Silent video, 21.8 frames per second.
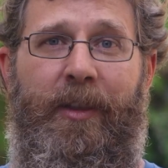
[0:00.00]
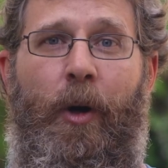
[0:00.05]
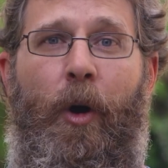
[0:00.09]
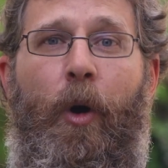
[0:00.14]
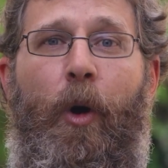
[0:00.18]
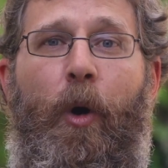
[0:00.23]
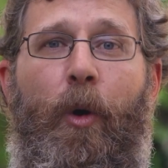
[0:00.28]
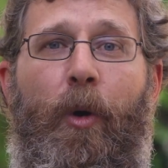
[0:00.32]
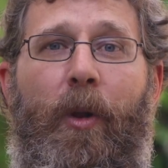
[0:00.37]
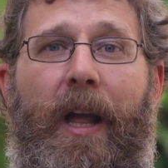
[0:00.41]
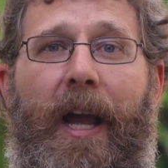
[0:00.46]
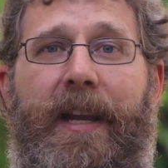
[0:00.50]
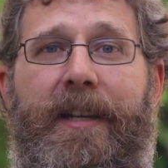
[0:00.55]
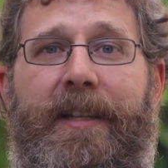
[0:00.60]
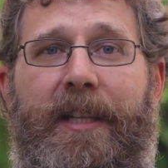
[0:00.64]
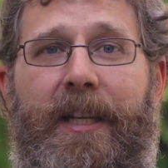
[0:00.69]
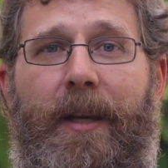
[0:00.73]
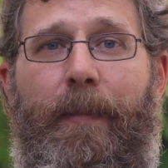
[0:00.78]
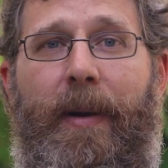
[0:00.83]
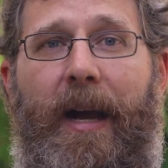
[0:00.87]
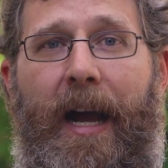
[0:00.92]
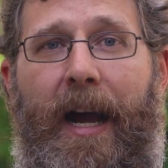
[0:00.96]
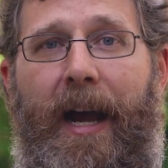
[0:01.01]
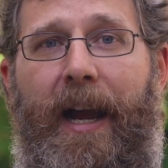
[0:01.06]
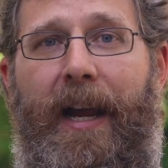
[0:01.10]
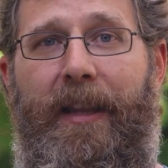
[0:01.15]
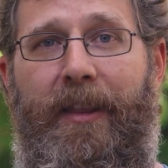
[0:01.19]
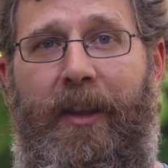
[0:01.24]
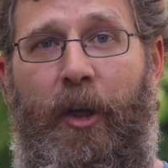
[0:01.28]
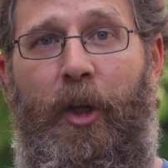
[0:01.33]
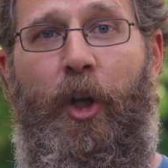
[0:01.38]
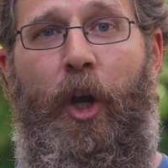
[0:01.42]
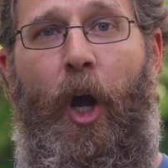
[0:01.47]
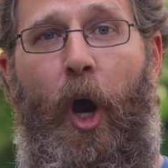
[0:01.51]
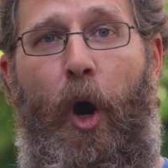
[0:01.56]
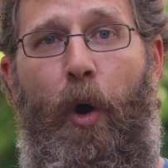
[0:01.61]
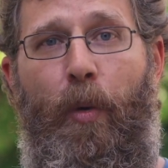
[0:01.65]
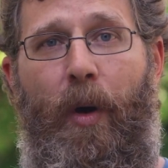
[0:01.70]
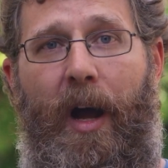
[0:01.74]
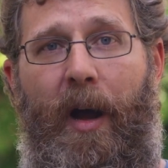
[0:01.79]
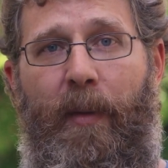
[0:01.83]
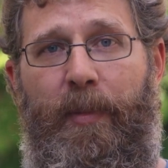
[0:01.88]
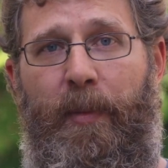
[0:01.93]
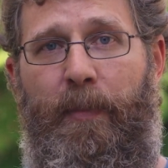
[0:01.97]
The whole idea behind the
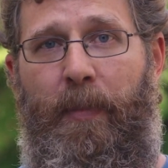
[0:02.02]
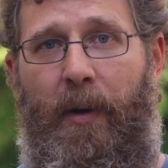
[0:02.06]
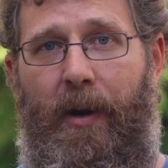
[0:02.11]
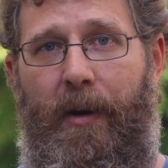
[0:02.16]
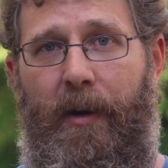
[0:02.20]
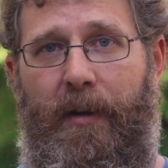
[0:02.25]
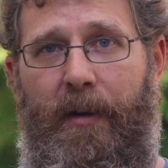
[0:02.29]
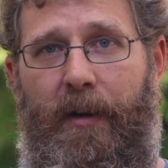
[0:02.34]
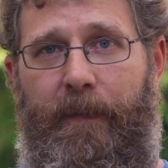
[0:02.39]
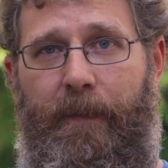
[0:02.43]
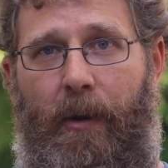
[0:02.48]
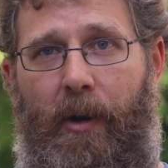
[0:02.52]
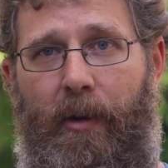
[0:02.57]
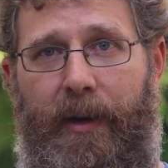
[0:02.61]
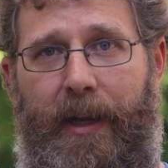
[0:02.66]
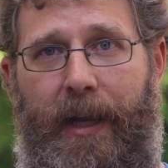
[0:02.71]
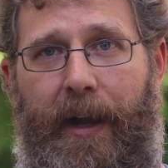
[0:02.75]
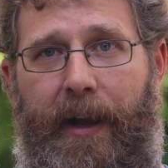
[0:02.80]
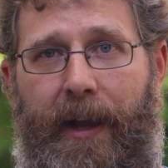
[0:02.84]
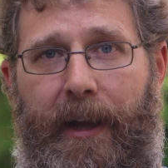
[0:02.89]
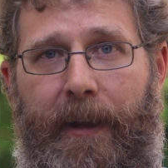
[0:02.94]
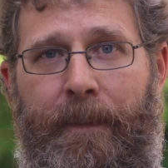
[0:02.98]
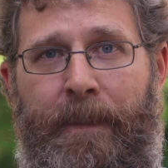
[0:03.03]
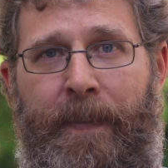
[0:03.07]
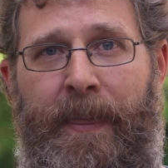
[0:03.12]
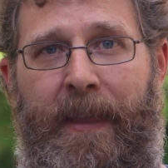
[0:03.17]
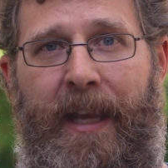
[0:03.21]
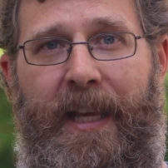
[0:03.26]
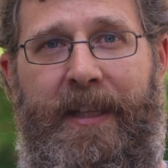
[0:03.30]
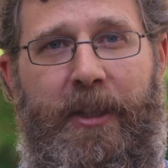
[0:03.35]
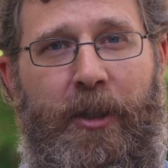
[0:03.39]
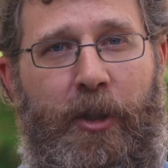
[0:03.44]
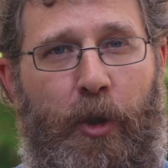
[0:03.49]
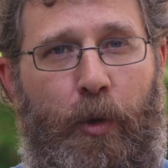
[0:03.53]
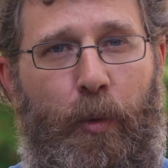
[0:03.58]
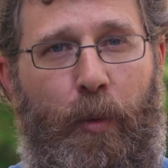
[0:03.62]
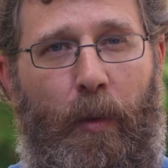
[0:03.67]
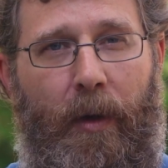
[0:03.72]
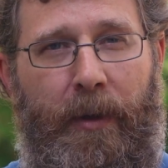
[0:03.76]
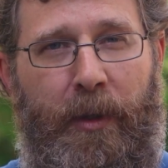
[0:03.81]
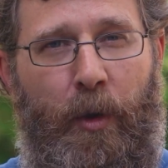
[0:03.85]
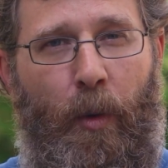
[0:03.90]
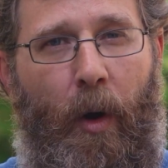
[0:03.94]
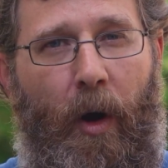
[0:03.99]
co-op part of REI is that you
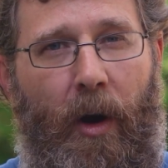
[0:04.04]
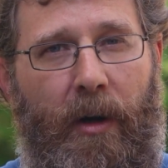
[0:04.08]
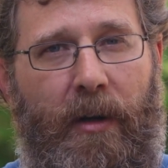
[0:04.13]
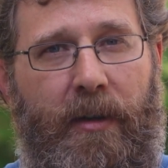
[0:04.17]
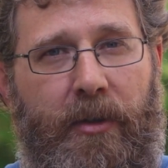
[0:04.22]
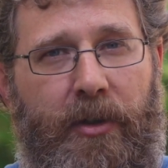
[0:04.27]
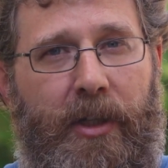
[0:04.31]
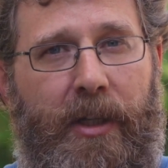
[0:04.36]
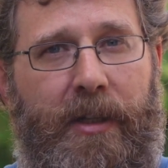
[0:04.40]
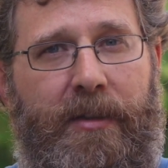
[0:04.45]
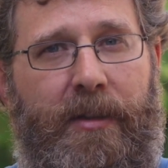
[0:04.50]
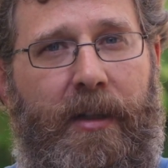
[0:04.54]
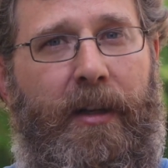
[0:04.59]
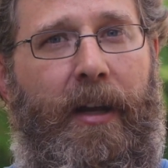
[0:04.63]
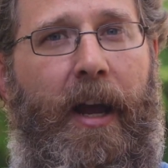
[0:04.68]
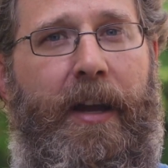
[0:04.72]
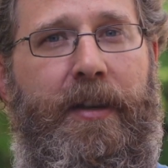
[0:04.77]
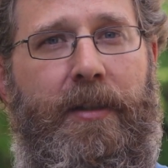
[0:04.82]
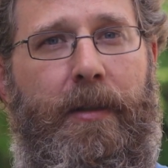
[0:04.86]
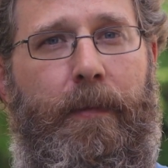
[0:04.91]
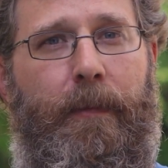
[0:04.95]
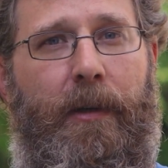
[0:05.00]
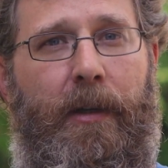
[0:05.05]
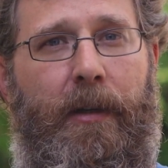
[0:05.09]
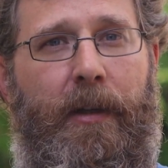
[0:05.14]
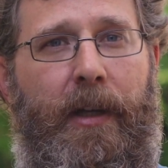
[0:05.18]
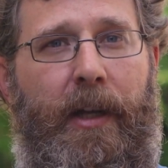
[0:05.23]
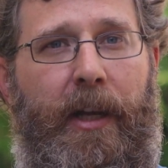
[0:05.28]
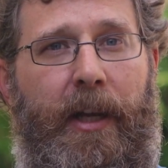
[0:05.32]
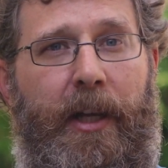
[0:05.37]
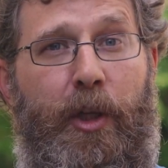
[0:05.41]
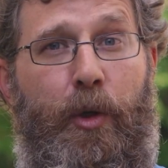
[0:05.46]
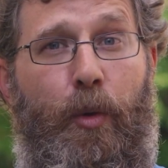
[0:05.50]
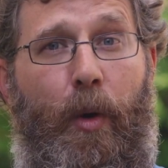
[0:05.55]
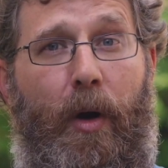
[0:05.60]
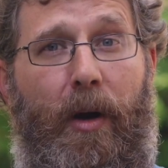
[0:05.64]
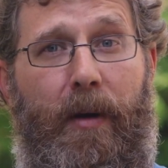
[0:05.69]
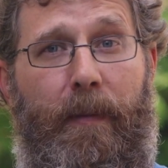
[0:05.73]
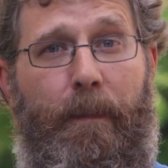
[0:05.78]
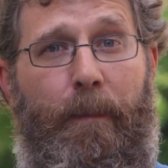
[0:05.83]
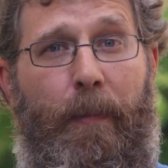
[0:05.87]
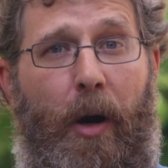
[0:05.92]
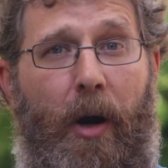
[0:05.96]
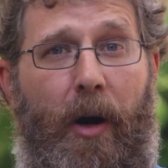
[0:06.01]
aren't just a customer, you
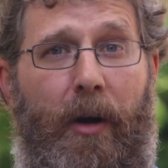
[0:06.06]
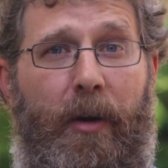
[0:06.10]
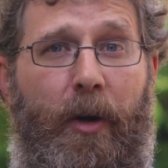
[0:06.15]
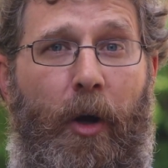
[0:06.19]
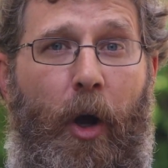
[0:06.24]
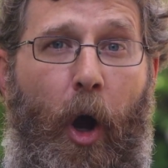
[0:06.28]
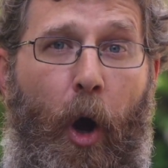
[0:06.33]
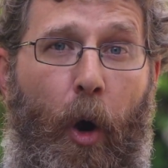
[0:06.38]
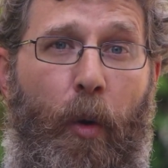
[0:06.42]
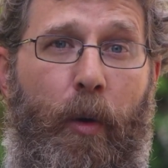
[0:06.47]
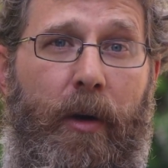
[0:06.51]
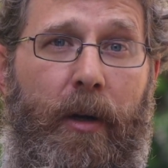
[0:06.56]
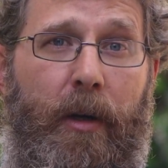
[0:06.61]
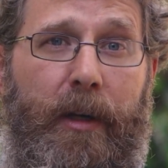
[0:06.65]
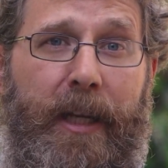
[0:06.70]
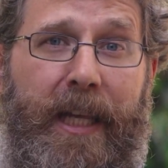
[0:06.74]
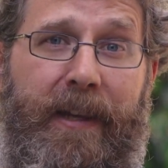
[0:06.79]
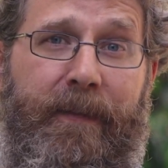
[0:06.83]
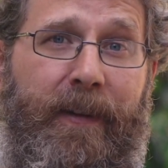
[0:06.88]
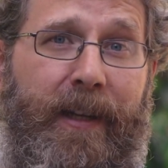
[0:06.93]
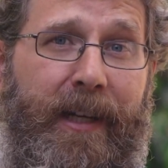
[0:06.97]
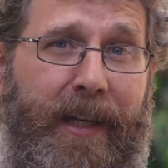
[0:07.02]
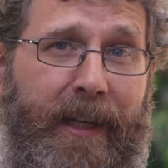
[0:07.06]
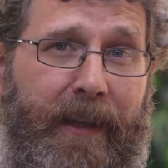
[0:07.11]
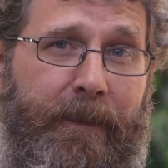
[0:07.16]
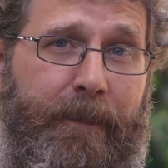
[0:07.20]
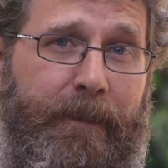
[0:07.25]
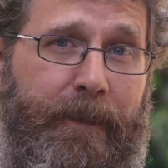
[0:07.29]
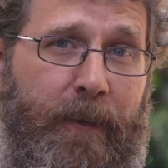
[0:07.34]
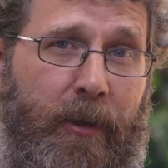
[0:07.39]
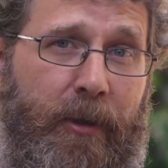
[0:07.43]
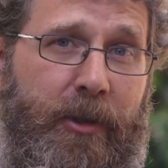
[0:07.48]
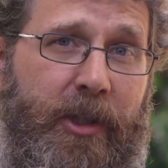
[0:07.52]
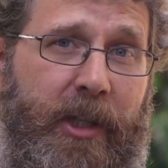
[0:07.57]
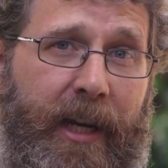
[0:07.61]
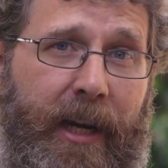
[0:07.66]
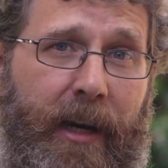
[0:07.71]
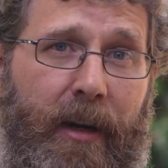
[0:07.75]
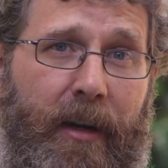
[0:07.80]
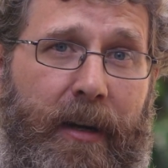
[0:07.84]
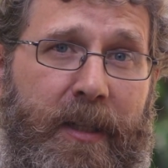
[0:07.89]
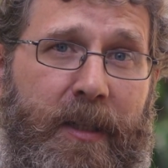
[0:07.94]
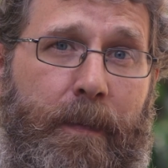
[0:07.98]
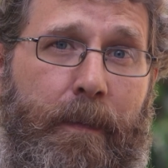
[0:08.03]
are part owner, even if your
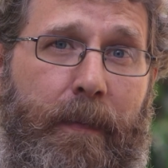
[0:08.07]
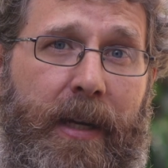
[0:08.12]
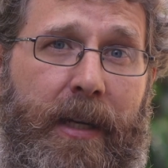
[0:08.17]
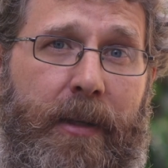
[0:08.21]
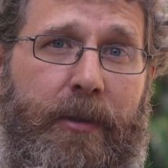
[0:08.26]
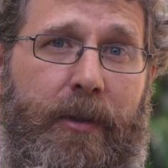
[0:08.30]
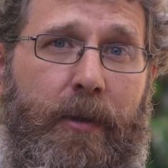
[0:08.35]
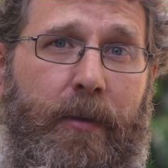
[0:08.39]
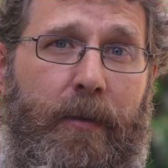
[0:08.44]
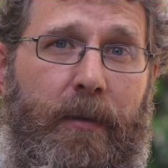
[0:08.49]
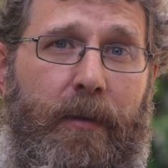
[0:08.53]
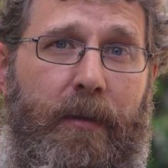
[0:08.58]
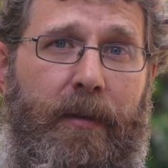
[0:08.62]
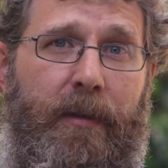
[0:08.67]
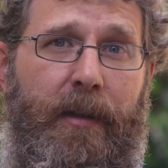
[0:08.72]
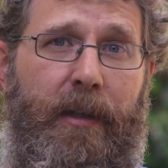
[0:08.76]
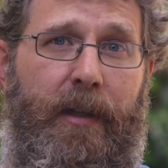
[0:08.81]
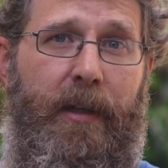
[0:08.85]
share is minuscule.